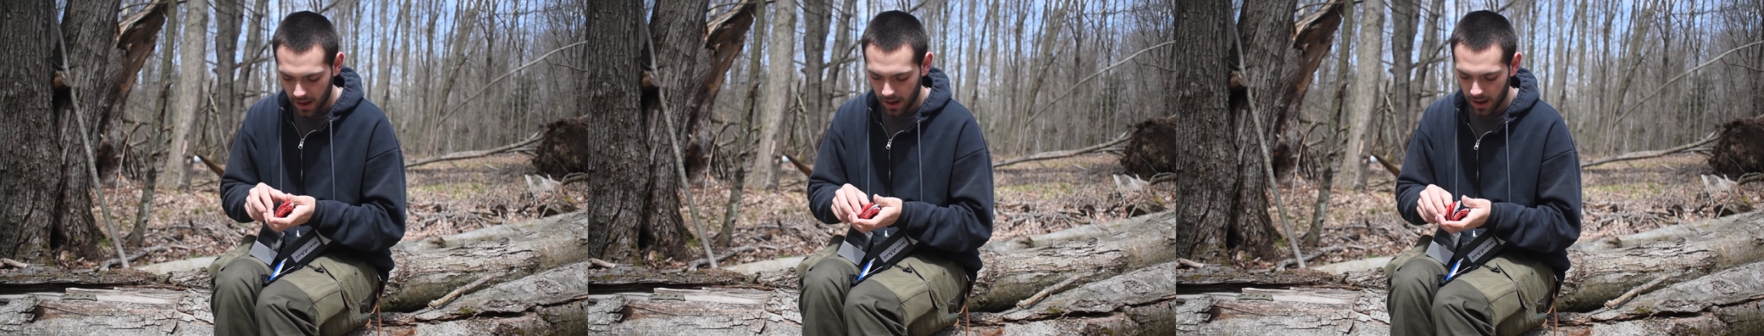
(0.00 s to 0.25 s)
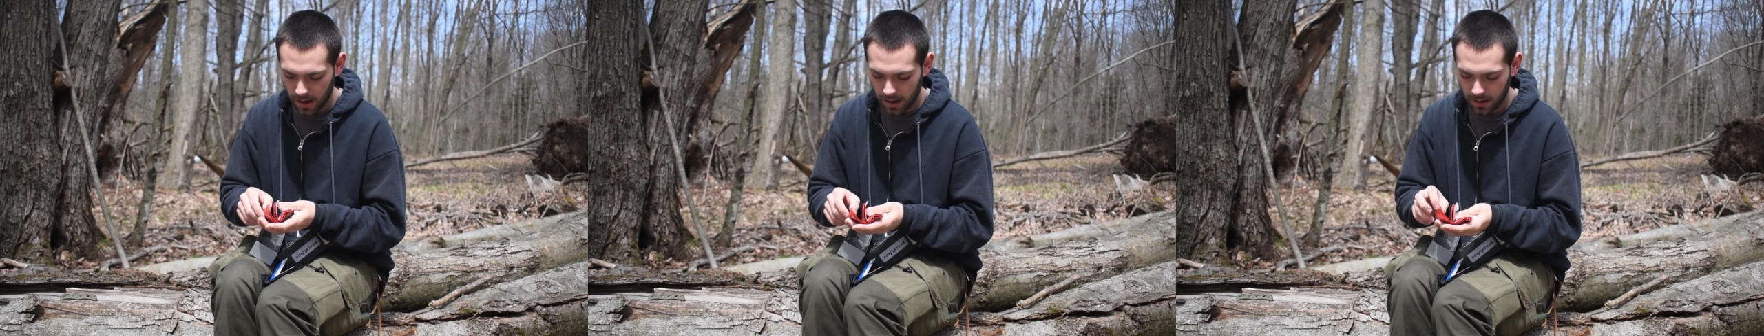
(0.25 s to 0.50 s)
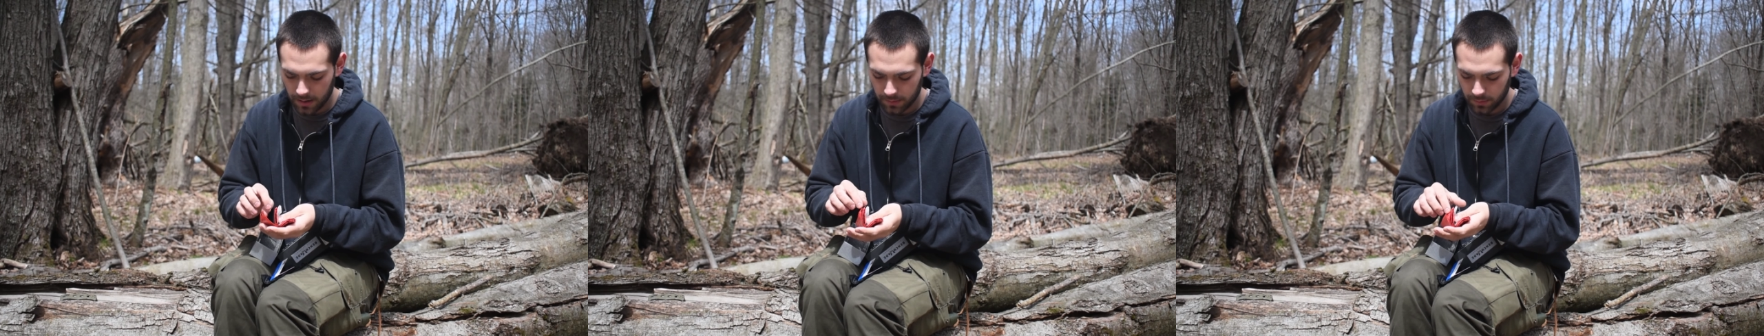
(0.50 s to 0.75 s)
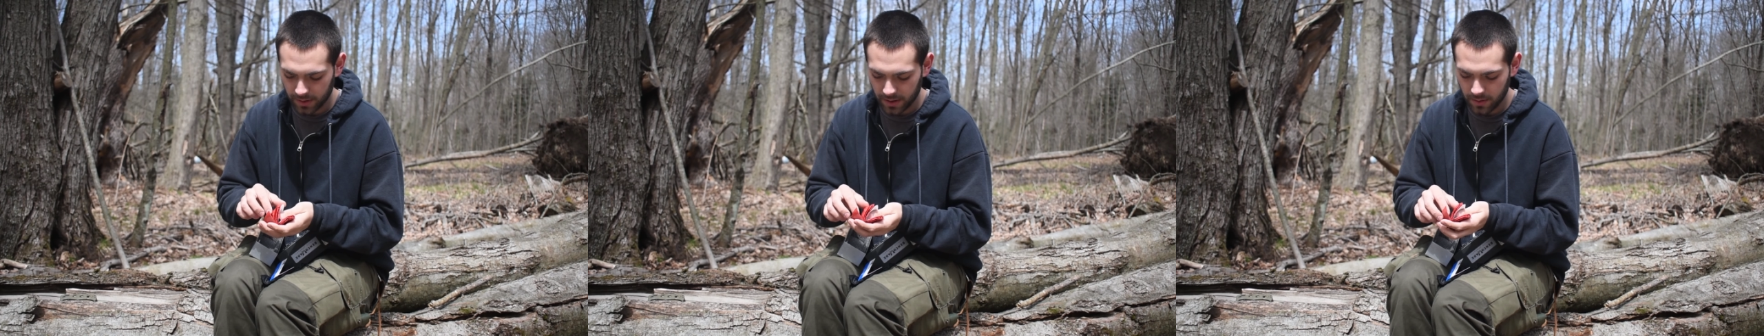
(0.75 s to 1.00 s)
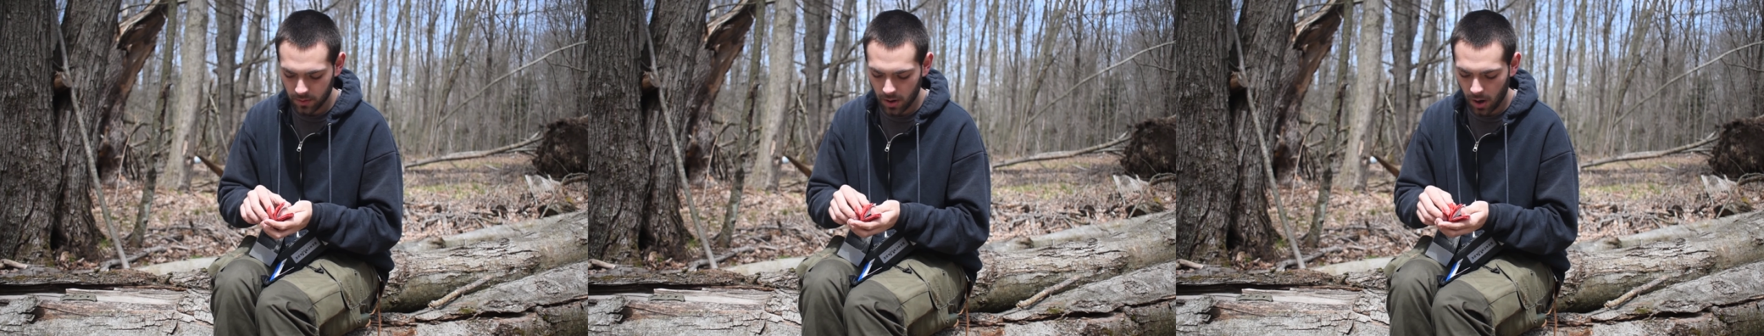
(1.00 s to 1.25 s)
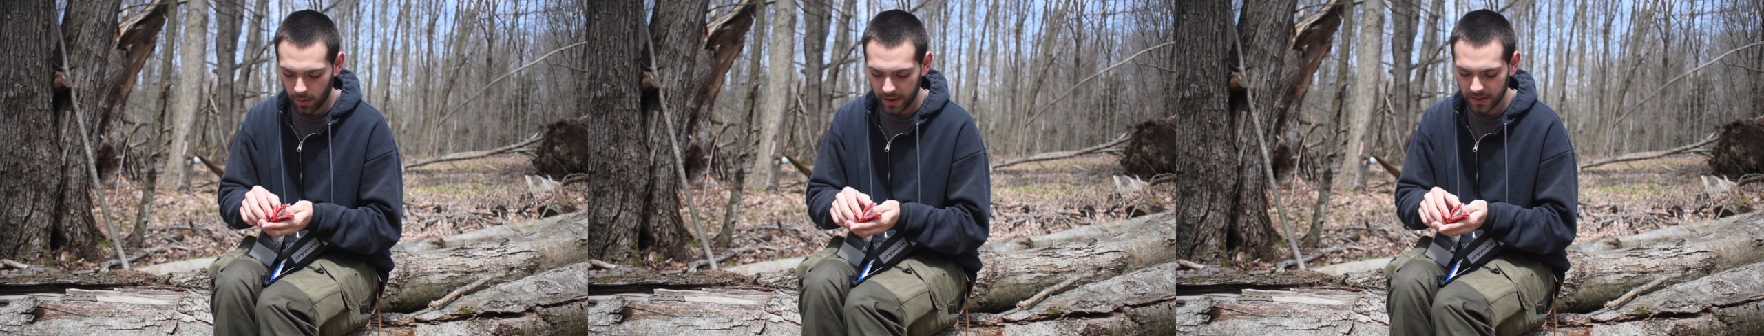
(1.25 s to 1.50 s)
When you
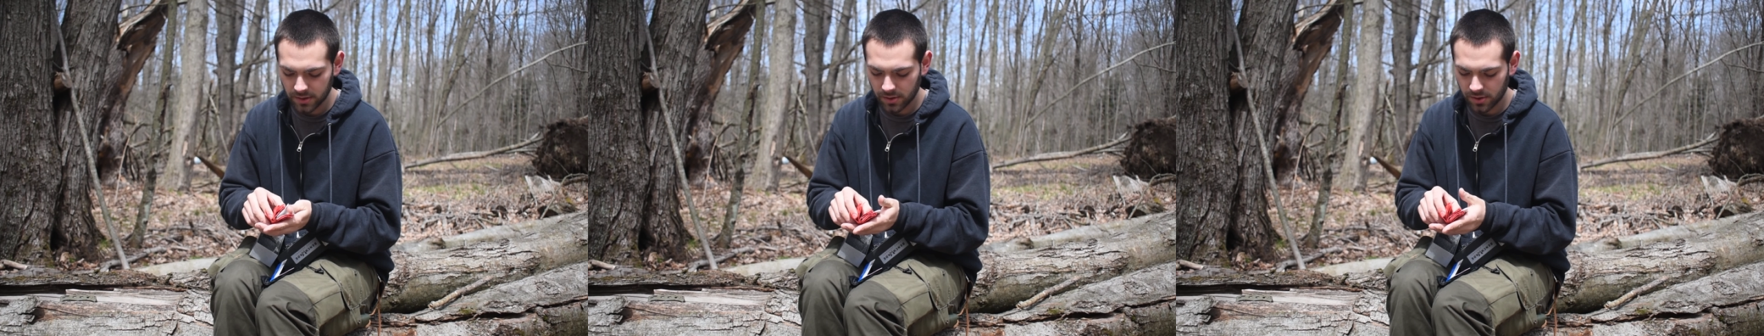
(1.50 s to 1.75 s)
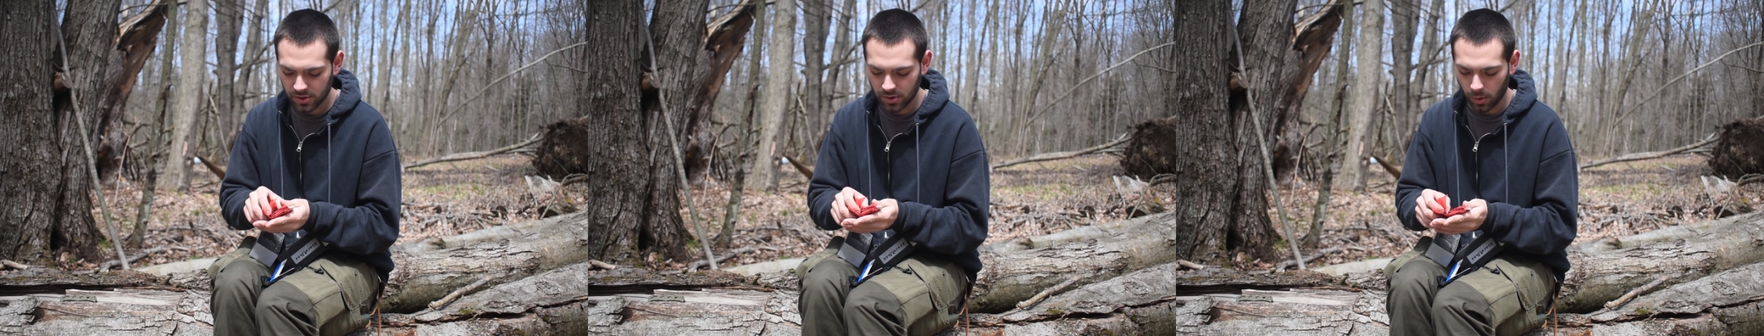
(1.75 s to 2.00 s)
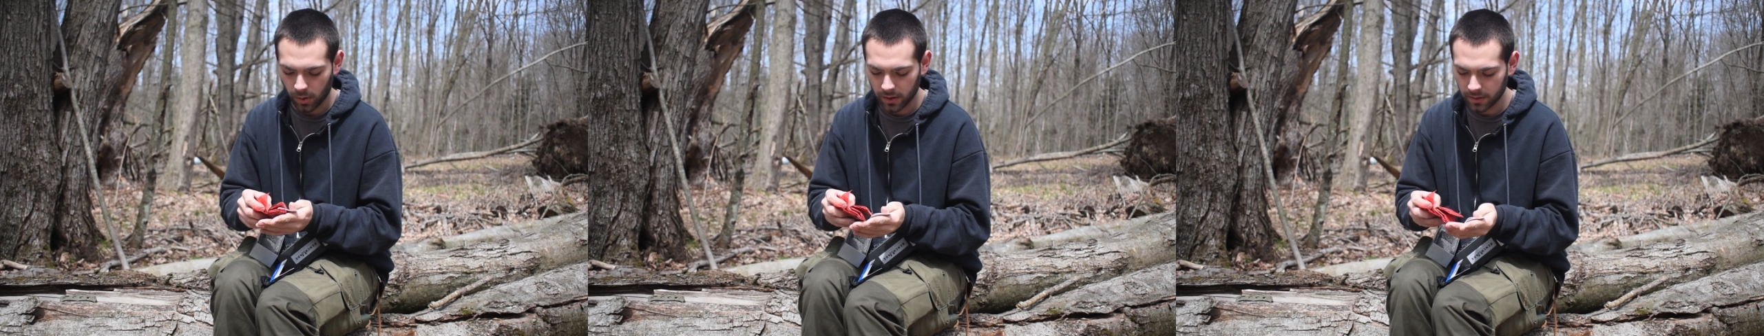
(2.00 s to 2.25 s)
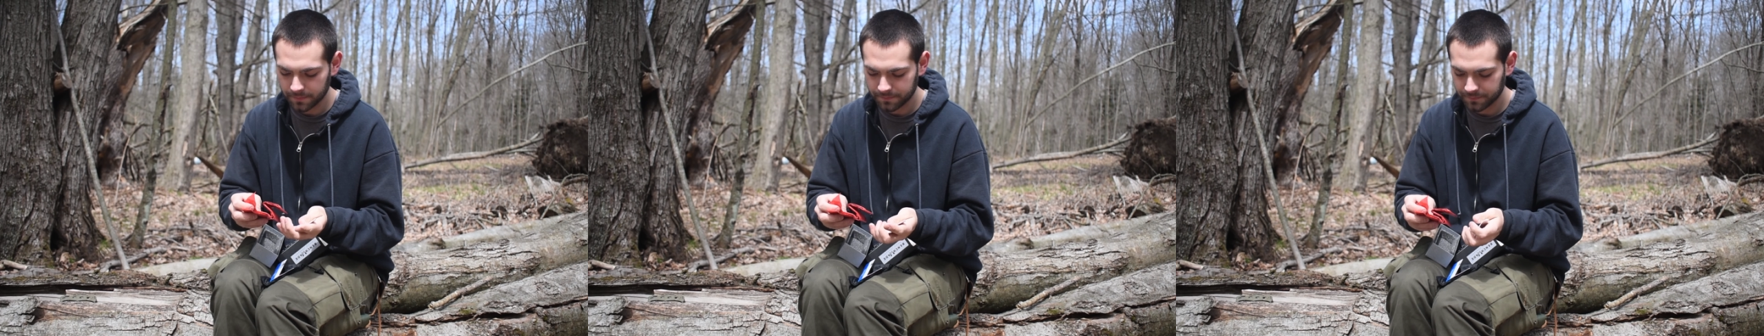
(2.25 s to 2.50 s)
go into the store